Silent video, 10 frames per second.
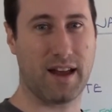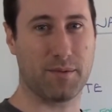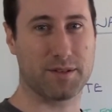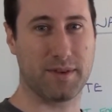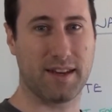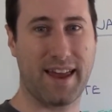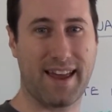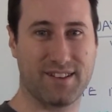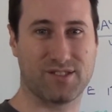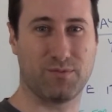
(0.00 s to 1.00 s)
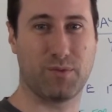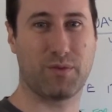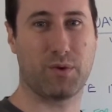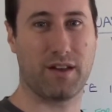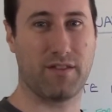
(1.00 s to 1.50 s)
able to be hands-on
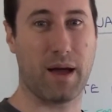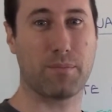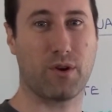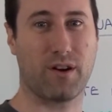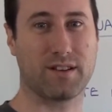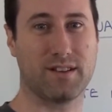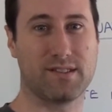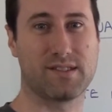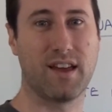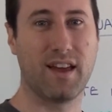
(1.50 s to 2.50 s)
with whatever that product is.